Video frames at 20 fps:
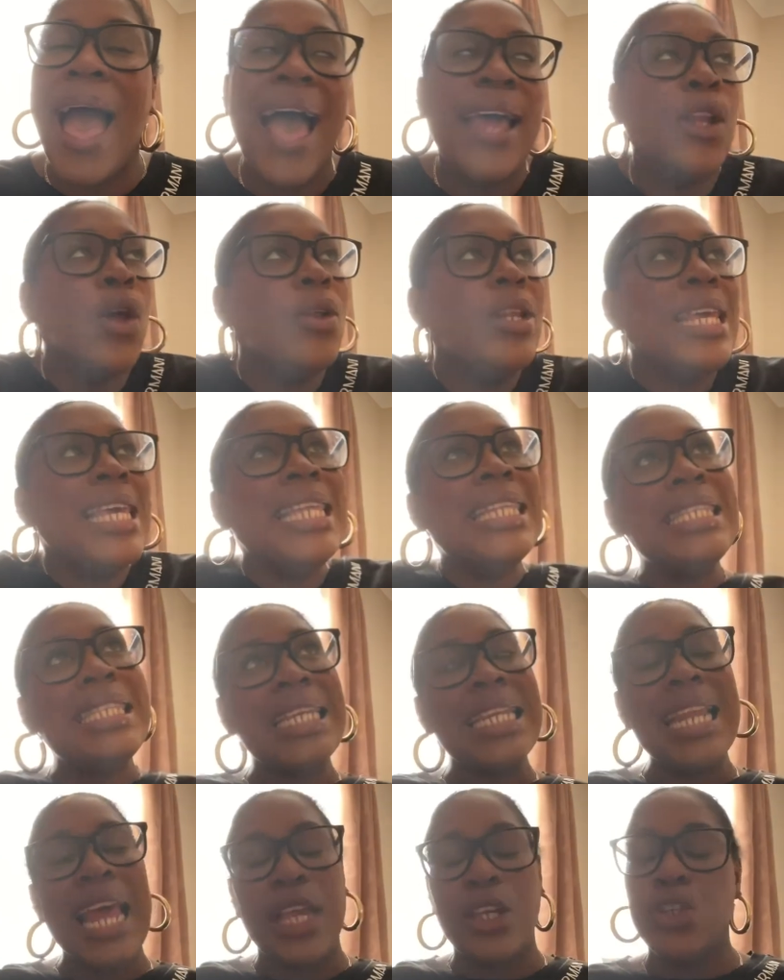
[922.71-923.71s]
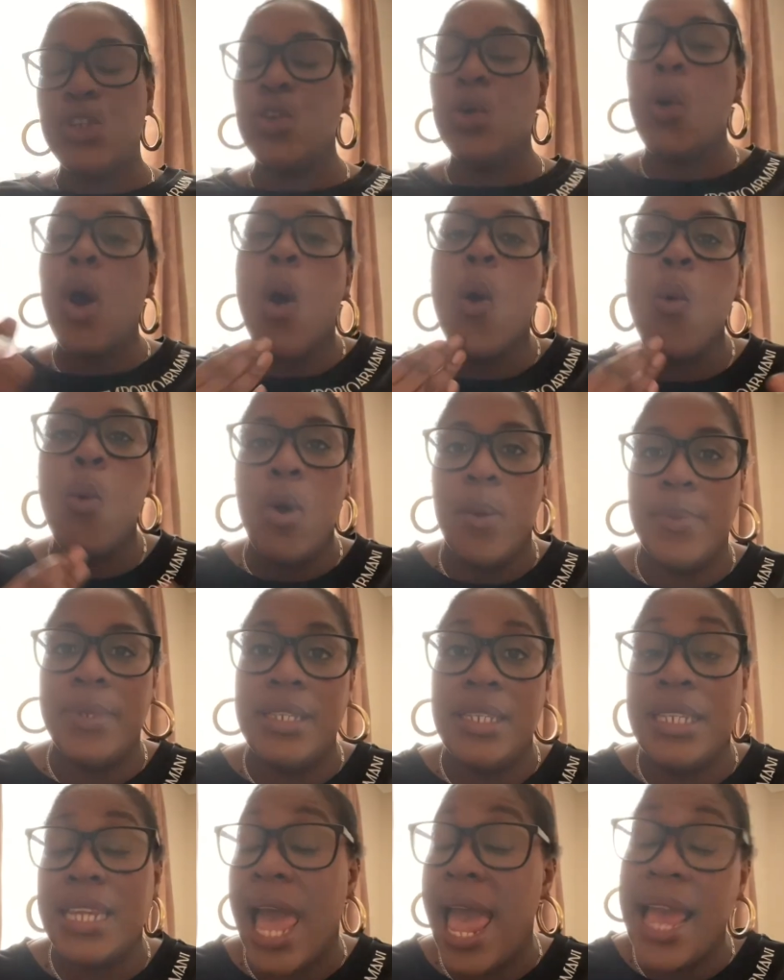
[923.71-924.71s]
And on International
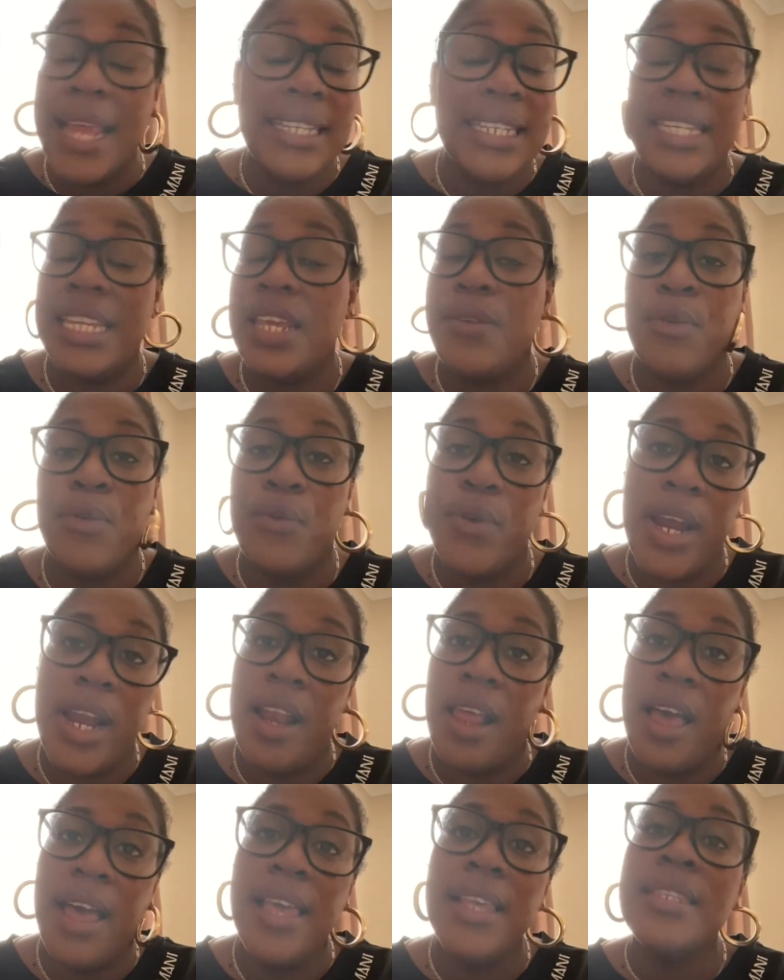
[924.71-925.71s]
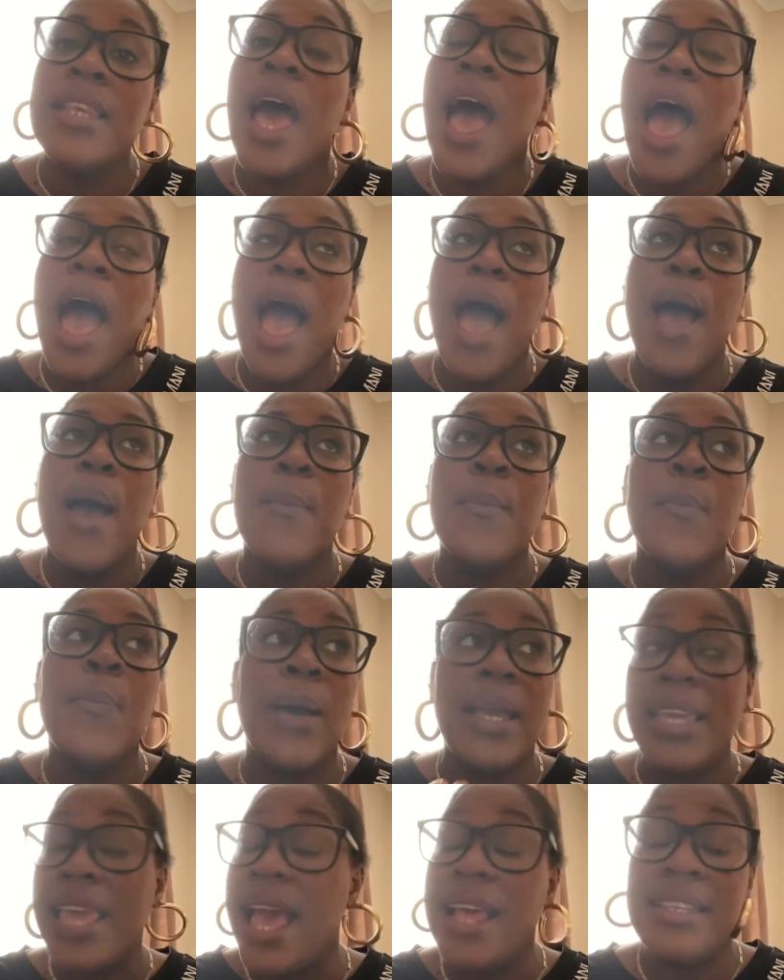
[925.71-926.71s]
Women's Day, I didn't even realize,
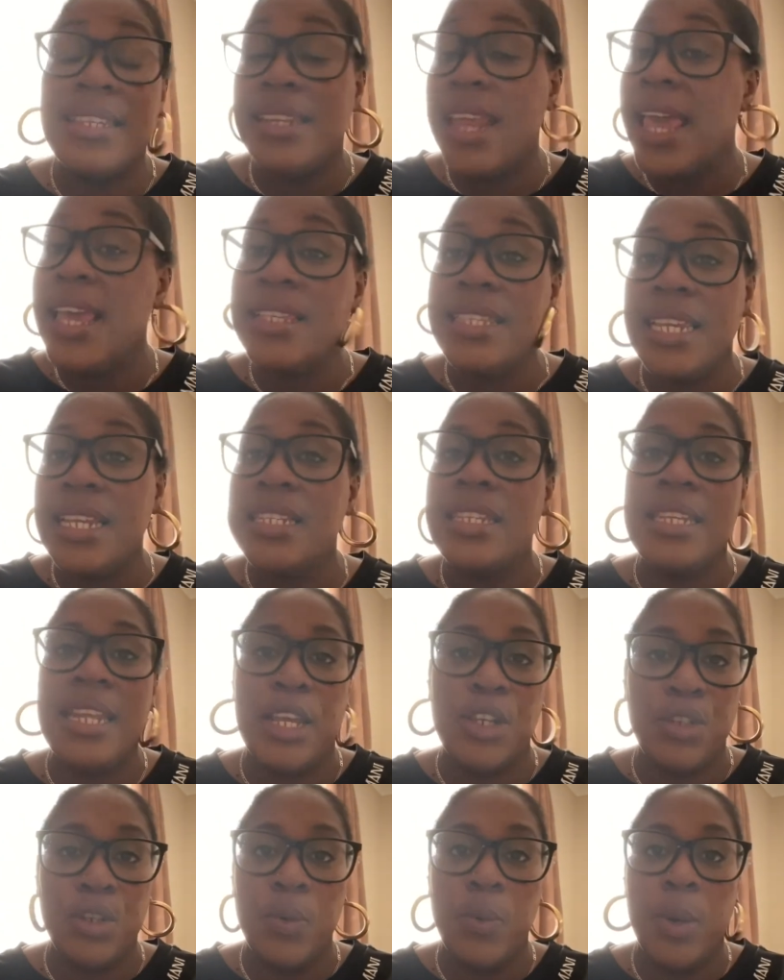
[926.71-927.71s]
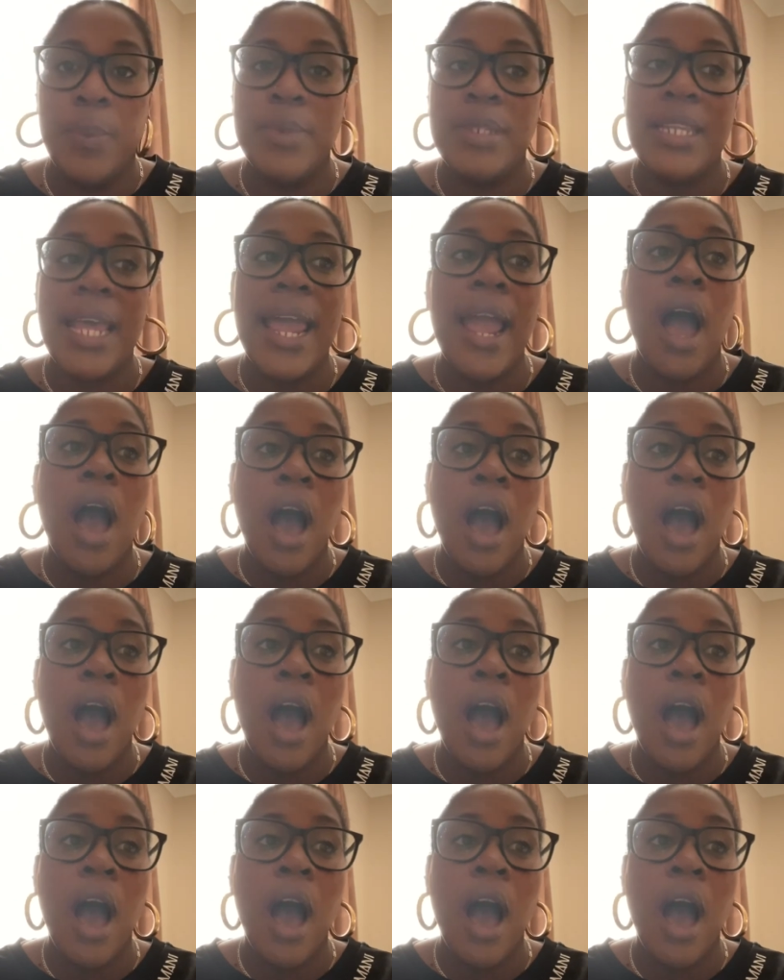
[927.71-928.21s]
but yeah, today is International Women's Day.